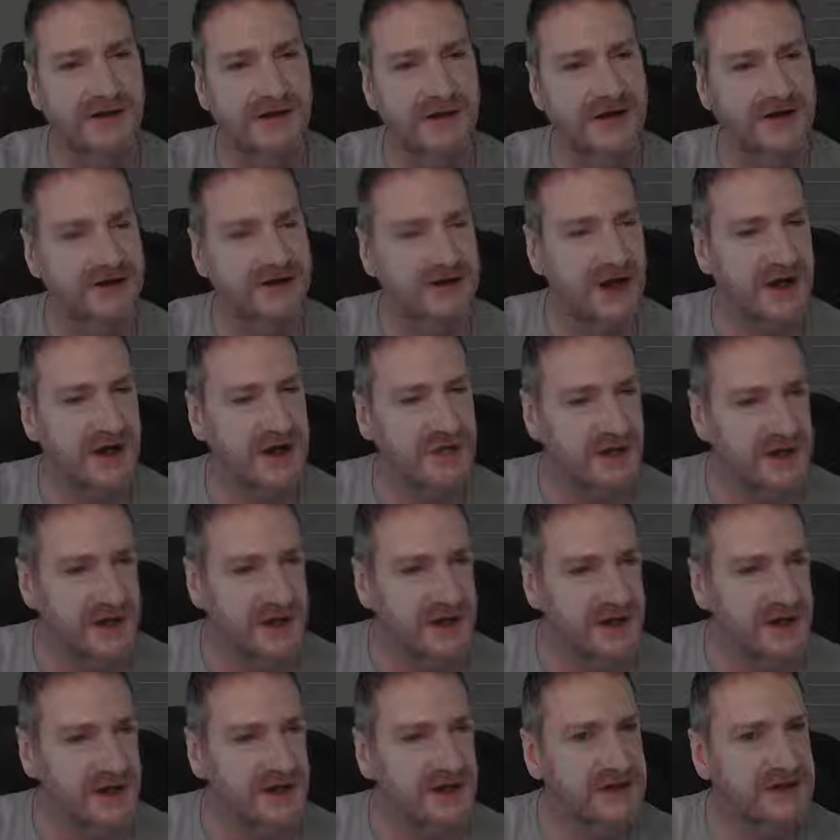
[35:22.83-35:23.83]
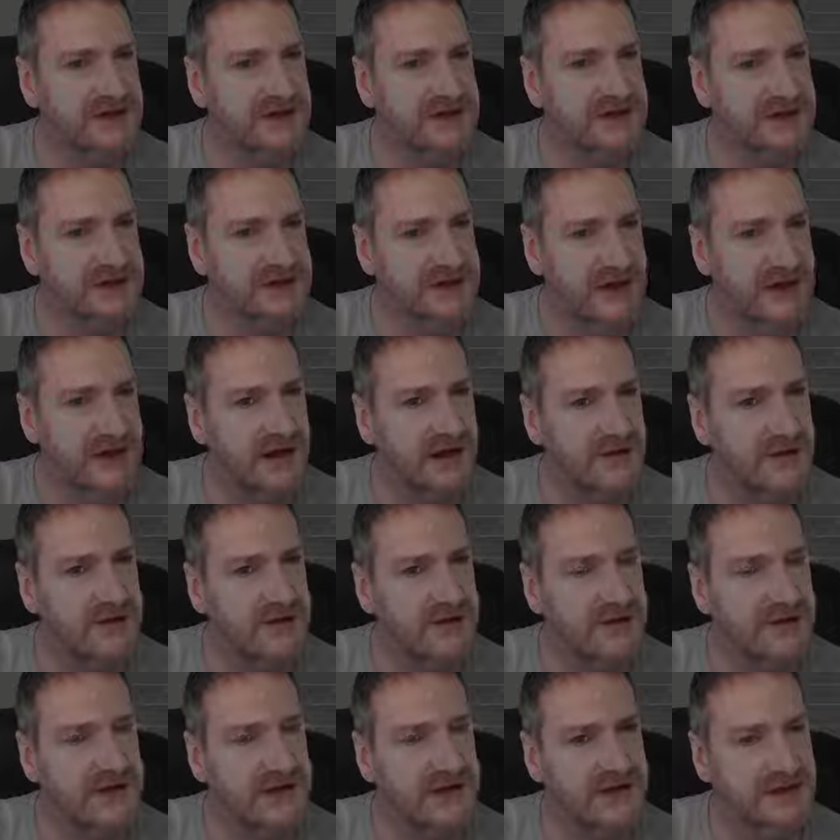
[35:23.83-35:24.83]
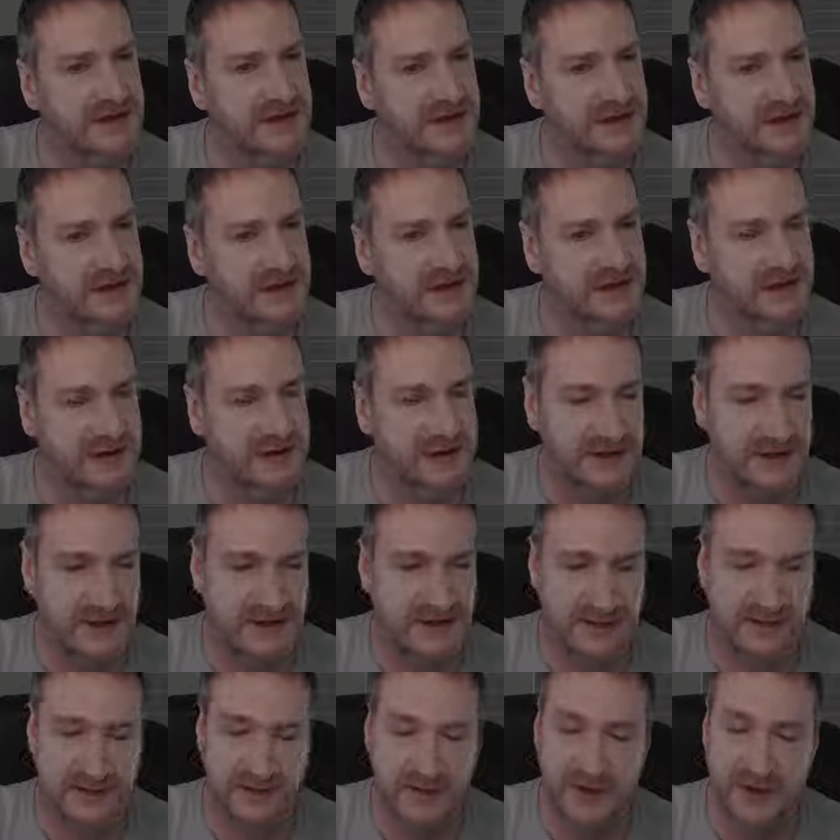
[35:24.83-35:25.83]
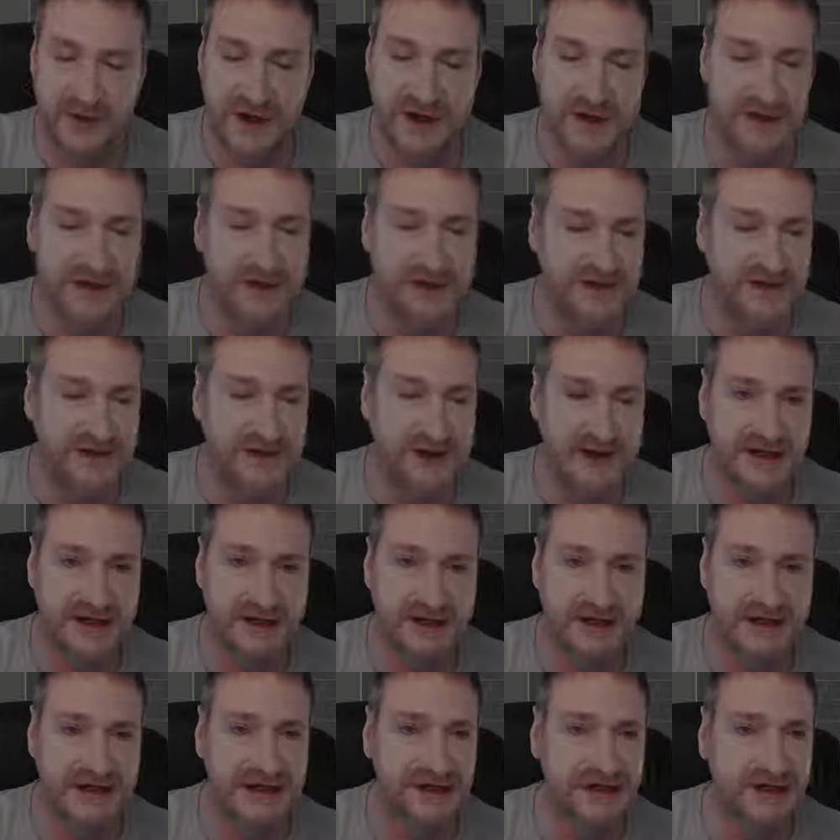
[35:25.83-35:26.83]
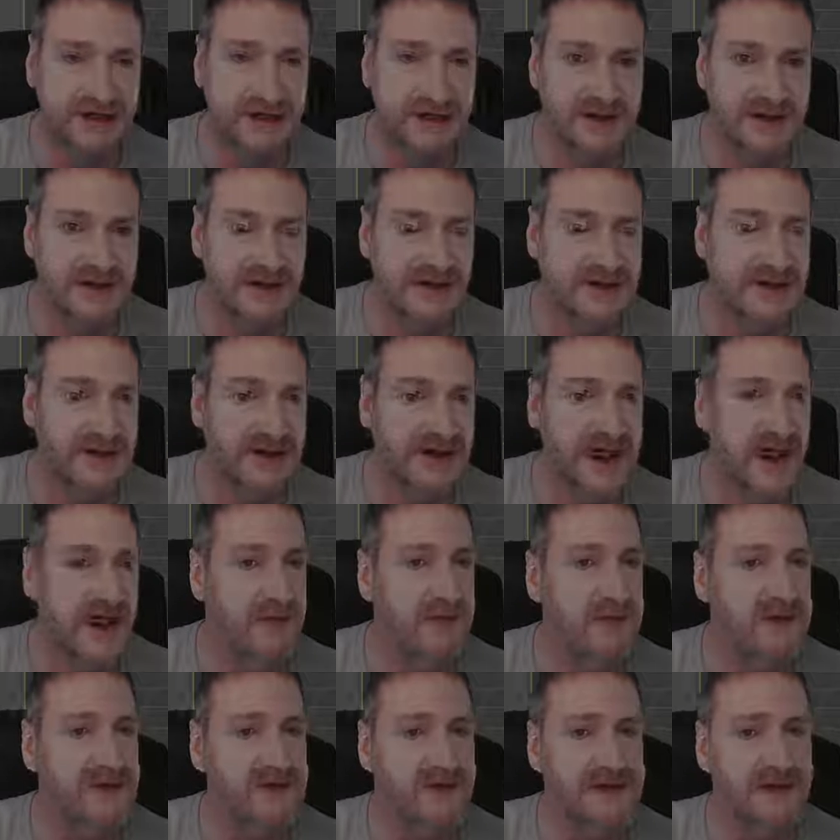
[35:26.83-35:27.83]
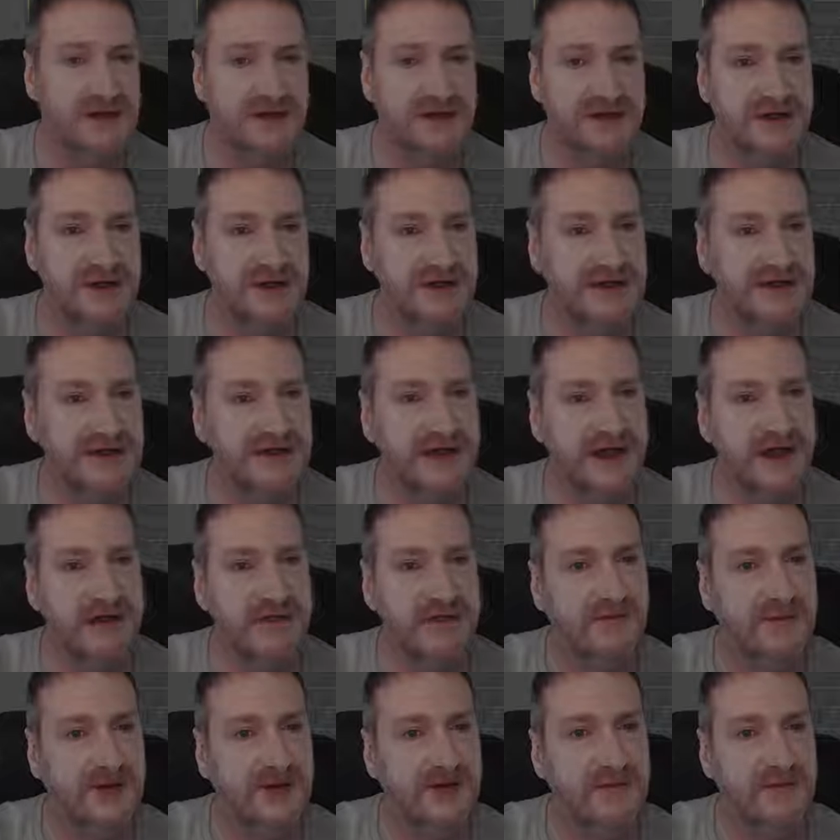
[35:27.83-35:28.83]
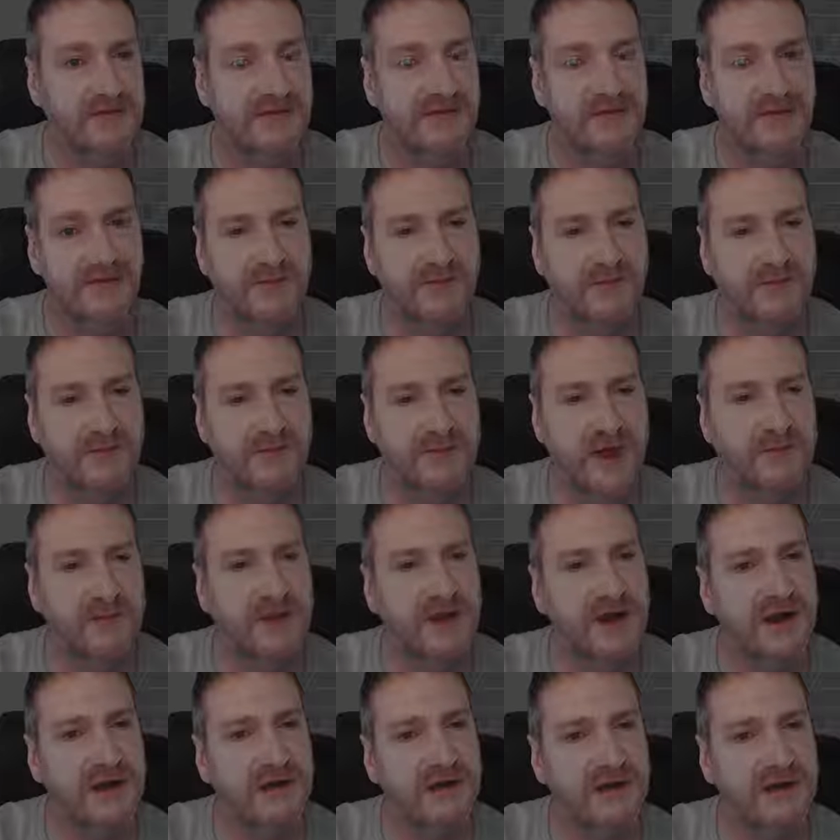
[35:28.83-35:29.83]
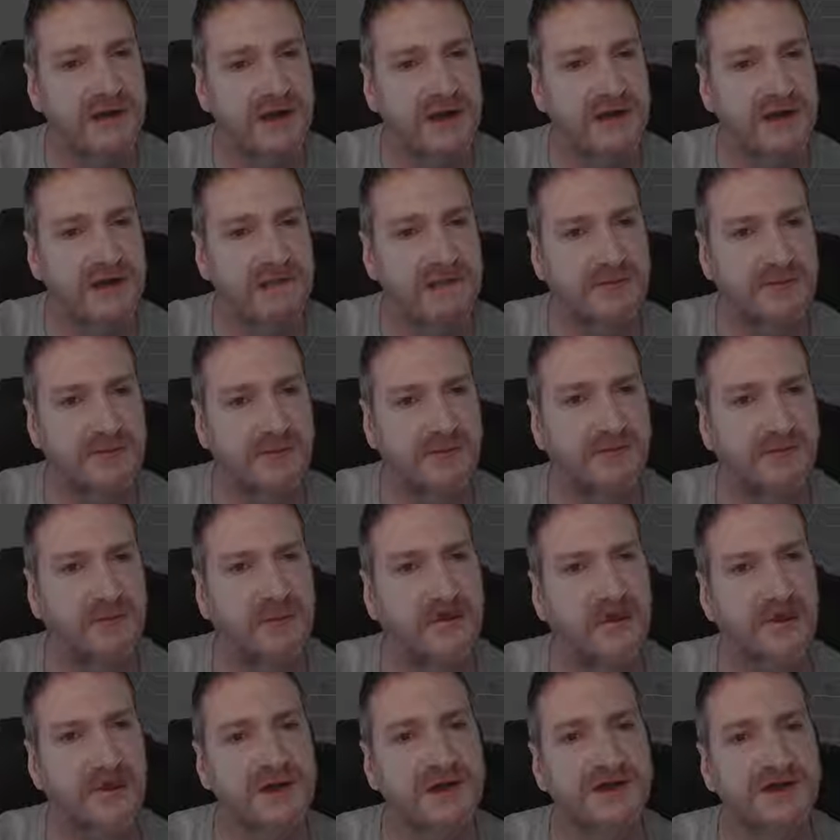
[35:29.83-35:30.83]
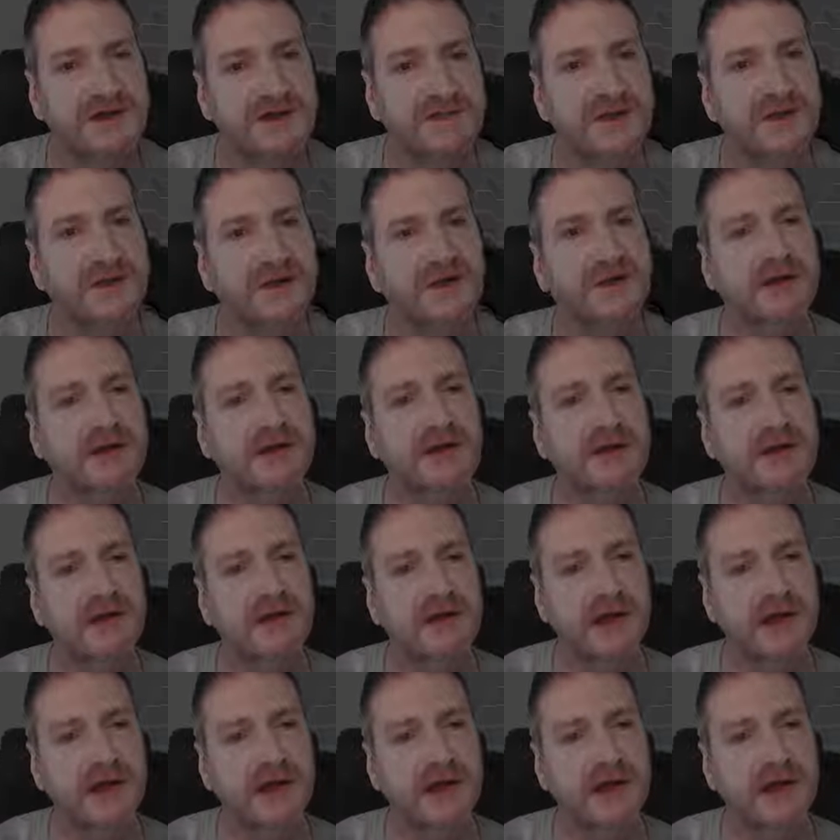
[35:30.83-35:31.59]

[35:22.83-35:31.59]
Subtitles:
So you try and reuse the same. Well, reusing textures is always good in a game engine because you're going to save memory and performance, but